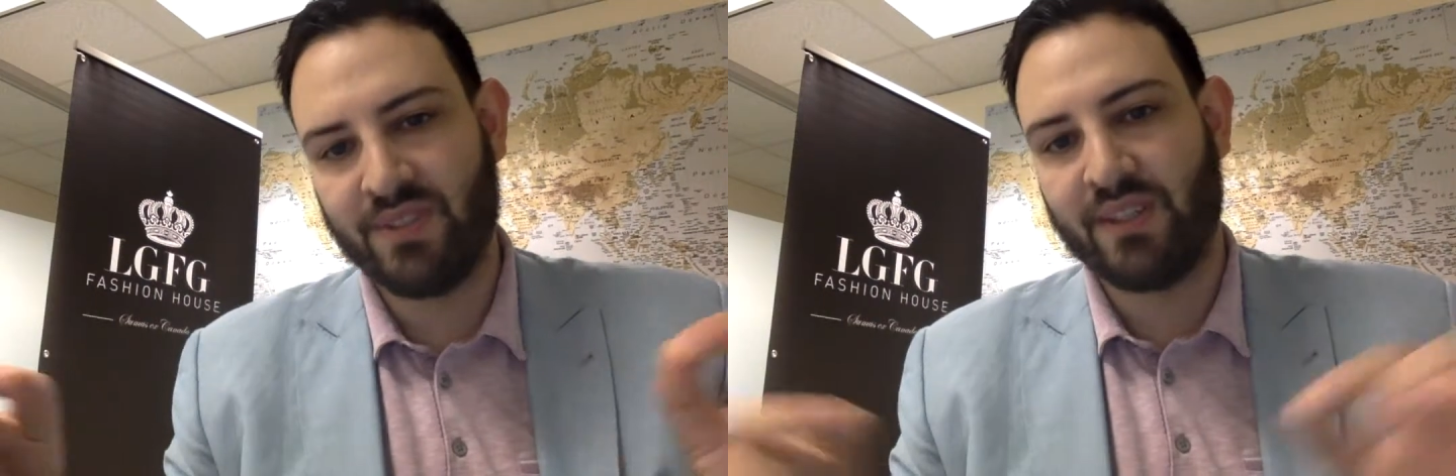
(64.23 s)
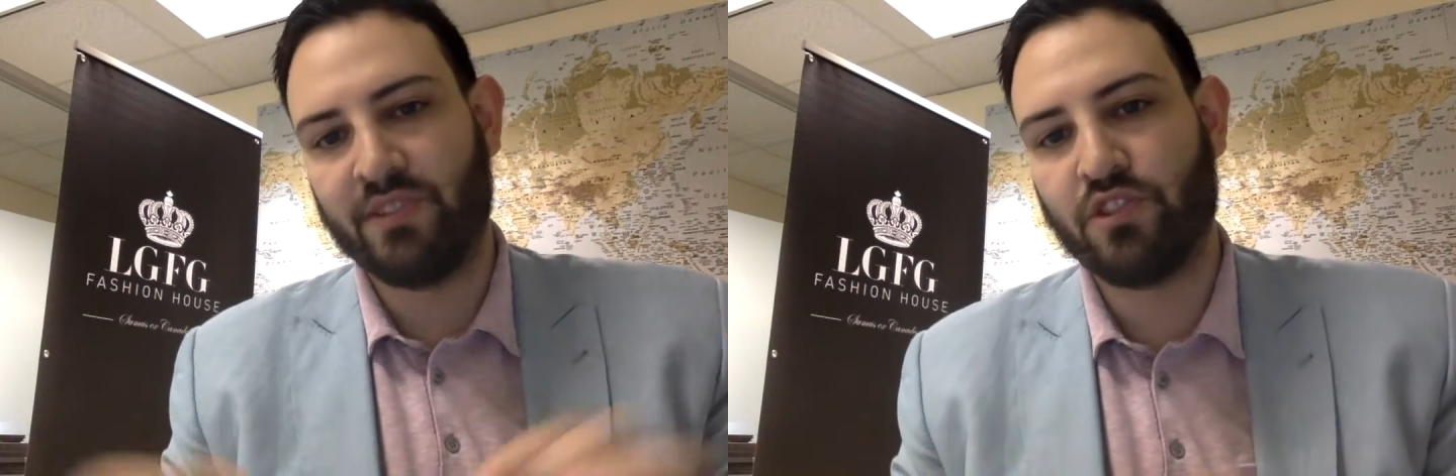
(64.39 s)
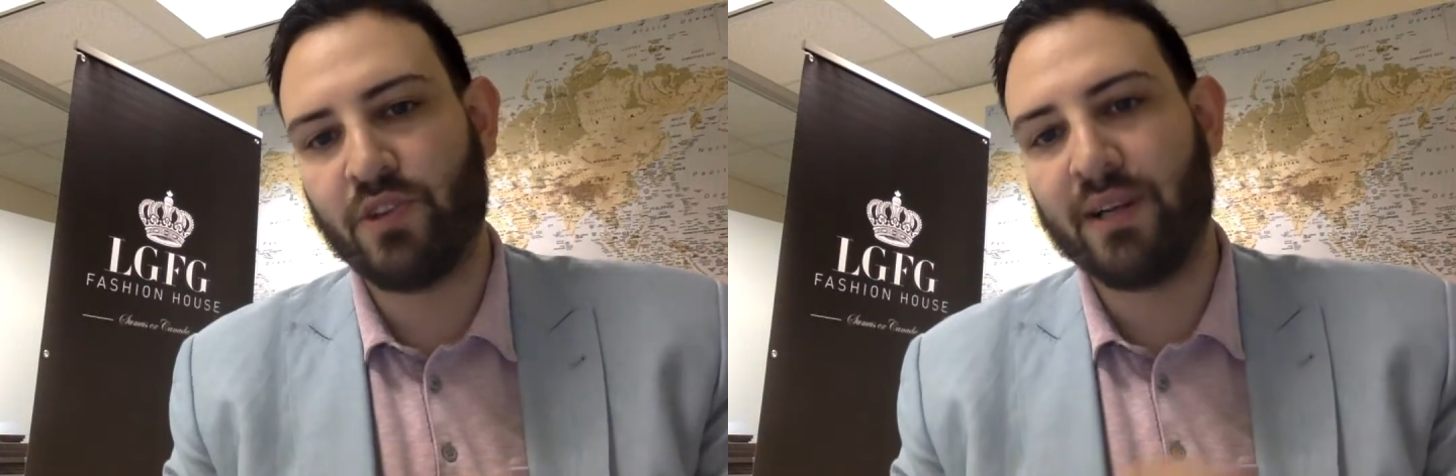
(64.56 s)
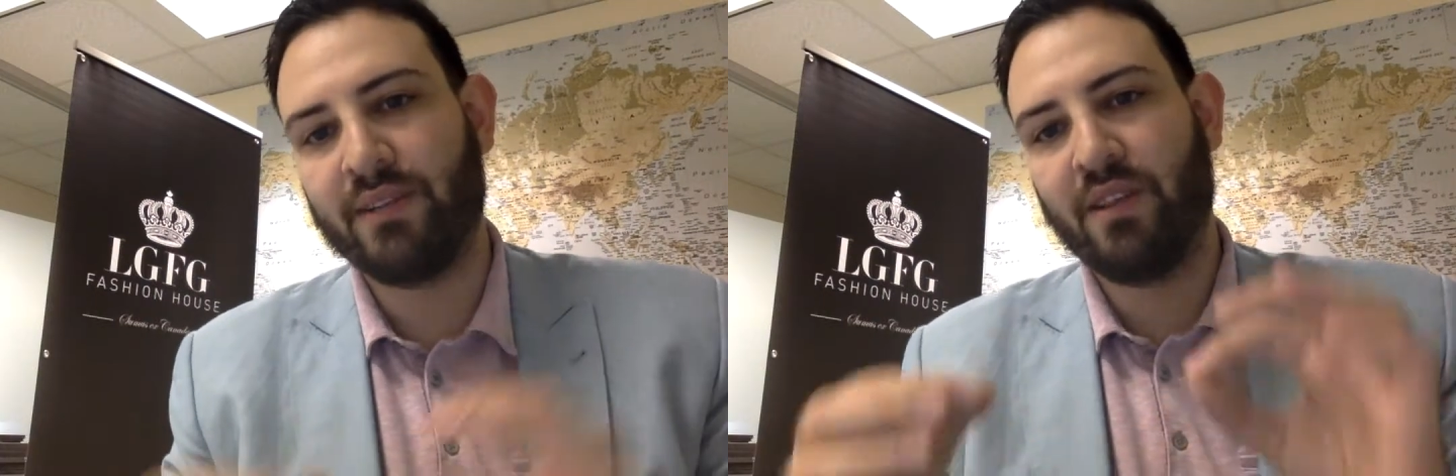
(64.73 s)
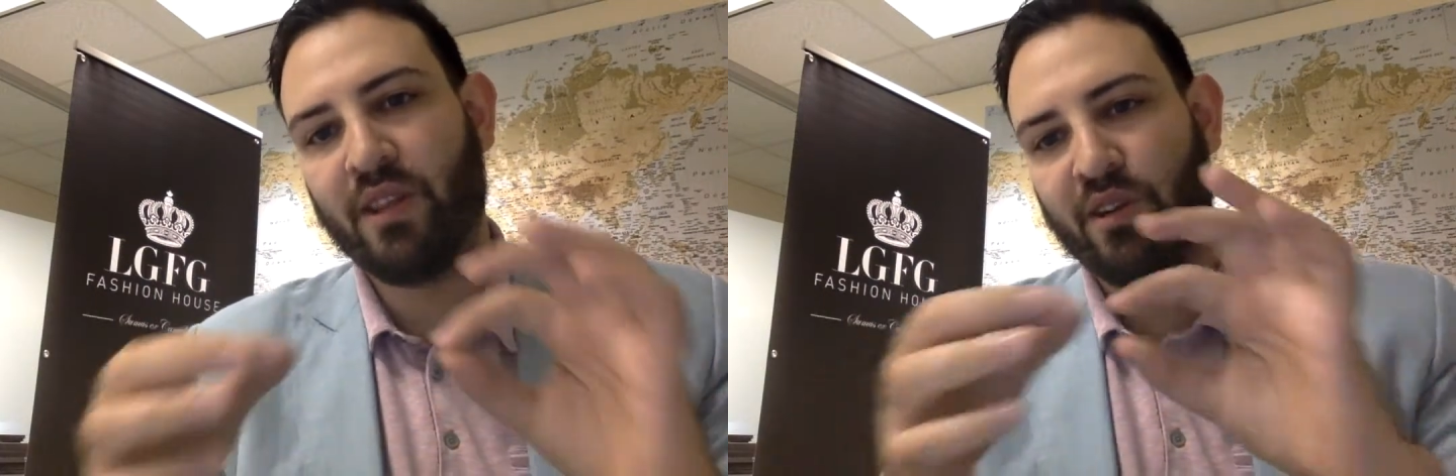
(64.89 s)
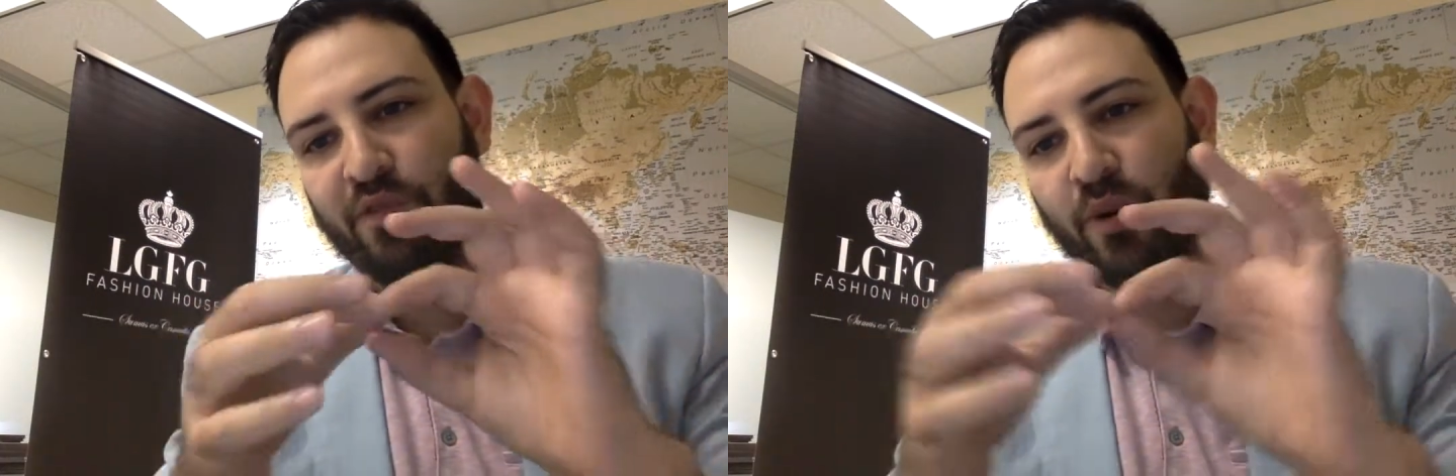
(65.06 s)
that
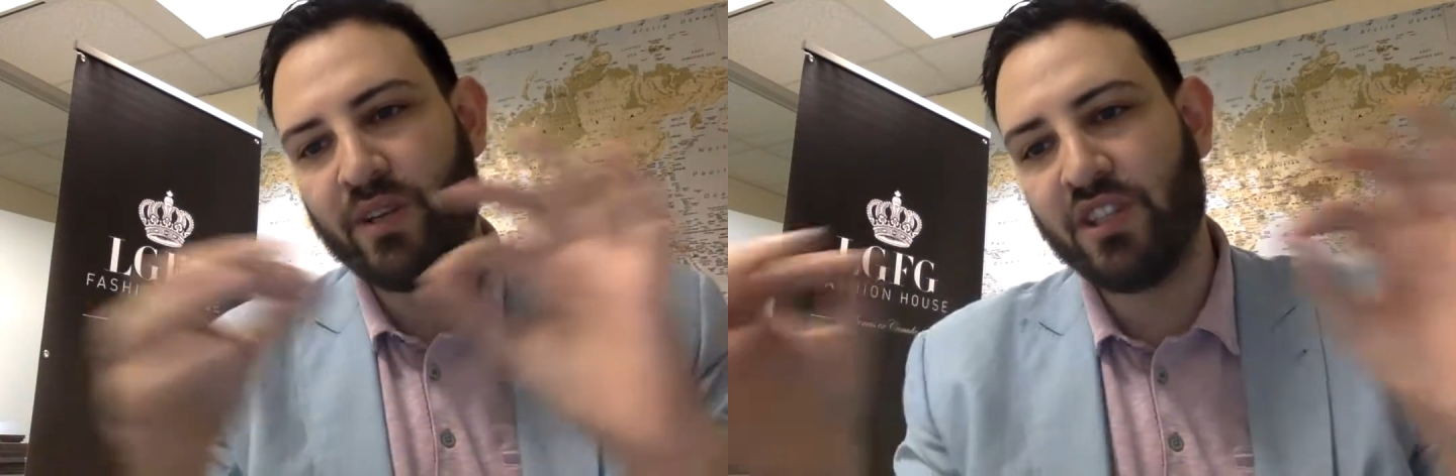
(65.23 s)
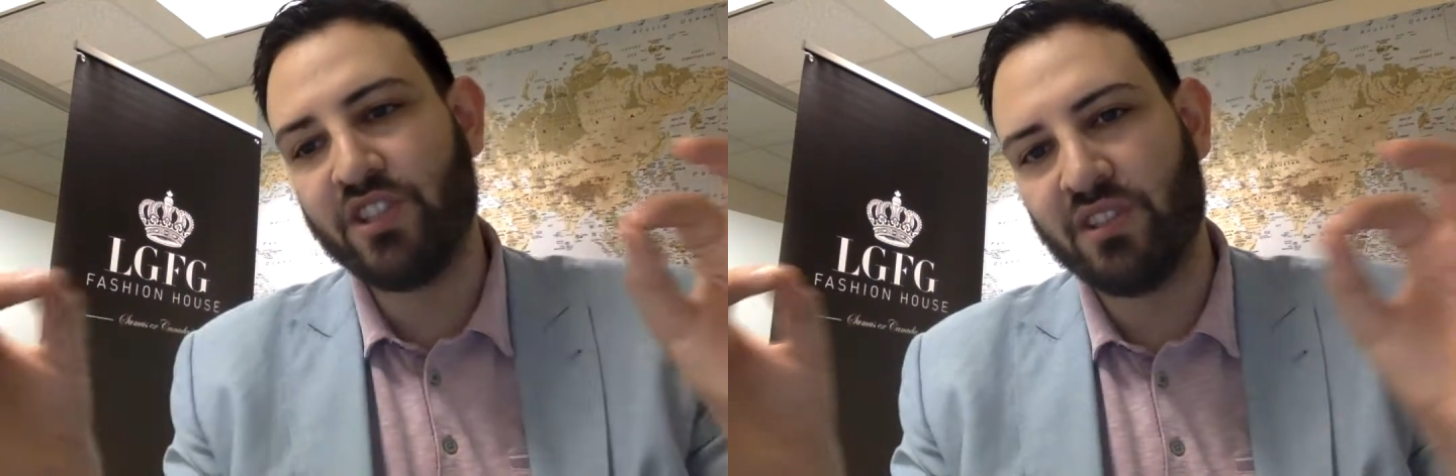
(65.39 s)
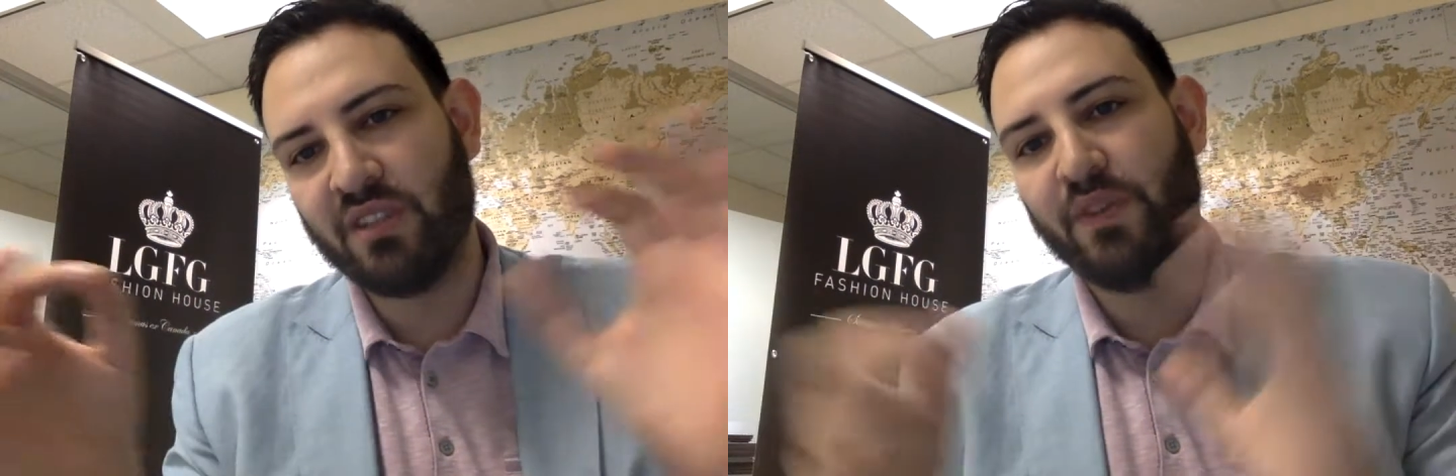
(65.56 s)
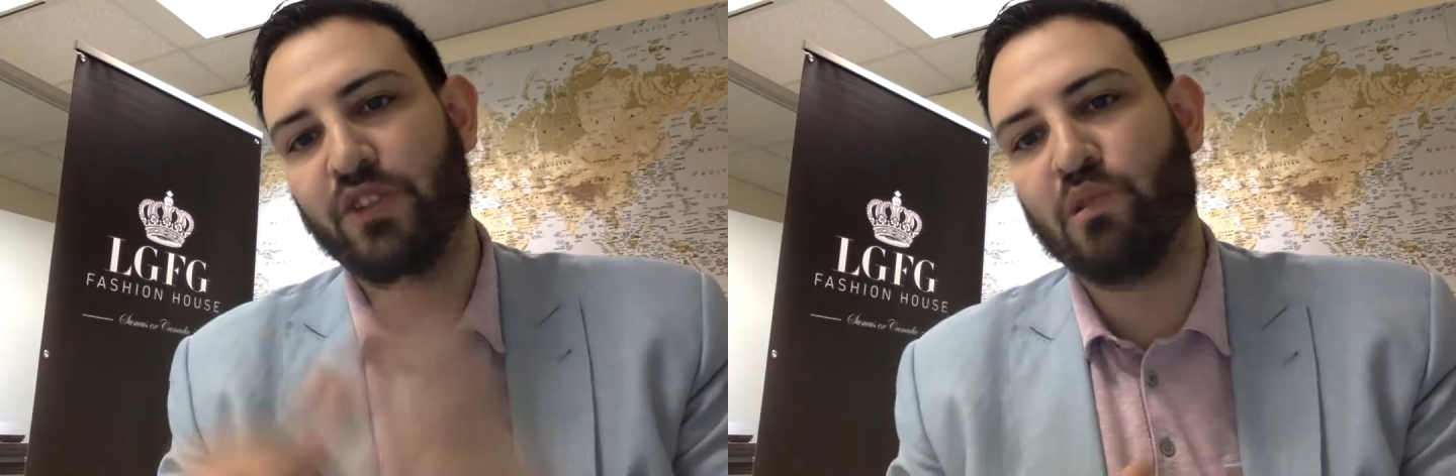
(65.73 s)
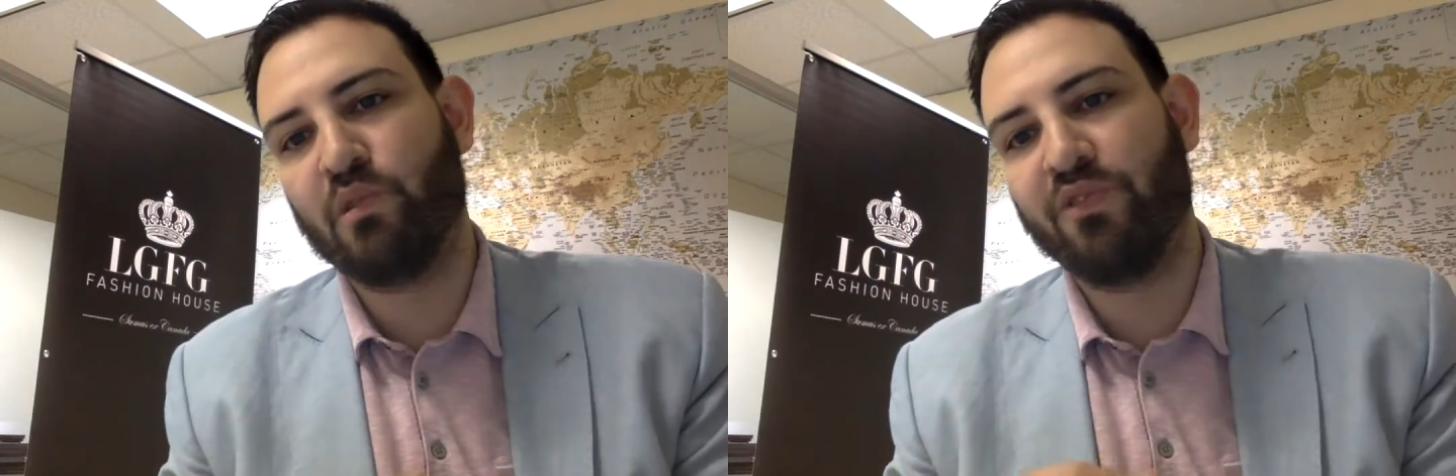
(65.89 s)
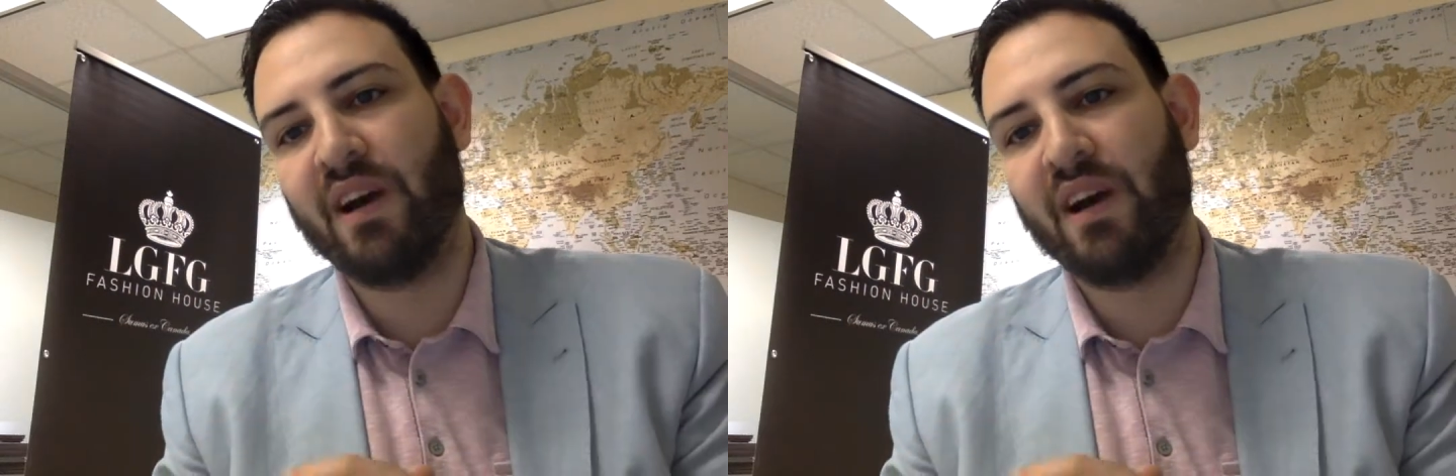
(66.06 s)
constructed, therefore each individual